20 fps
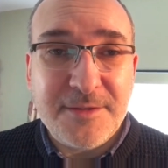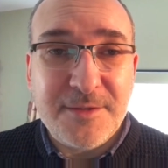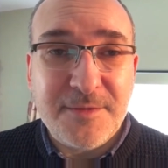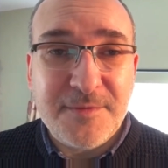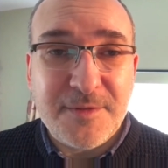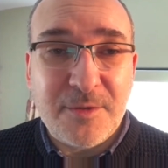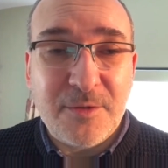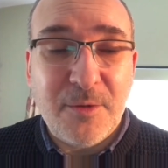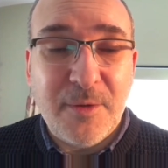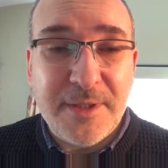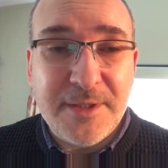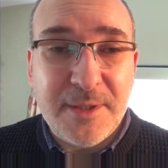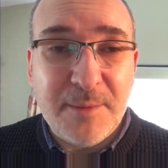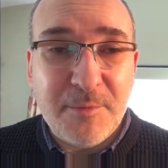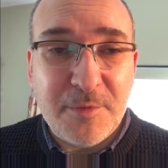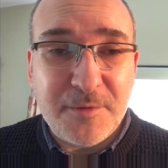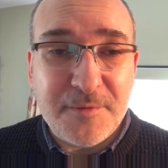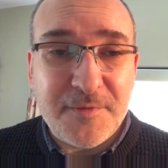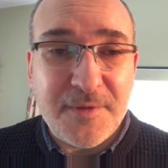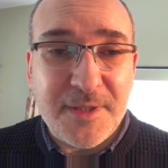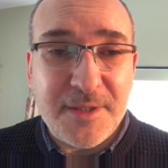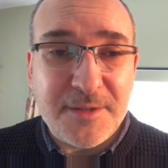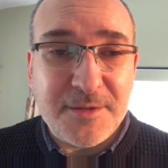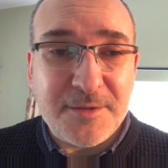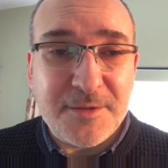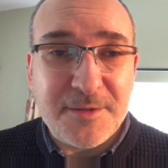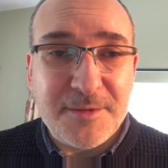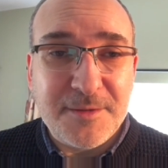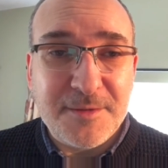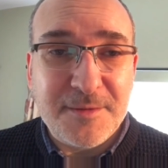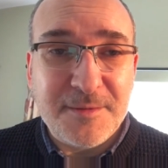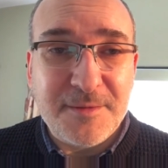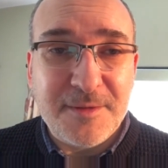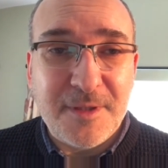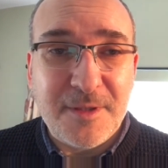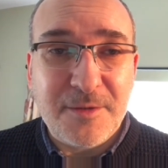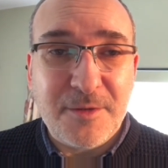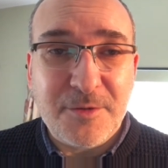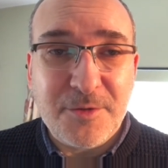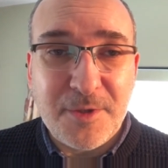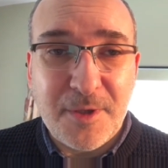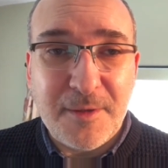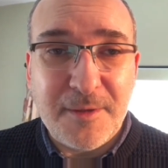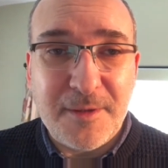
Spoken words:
I've done quite a number of things and I'll show you.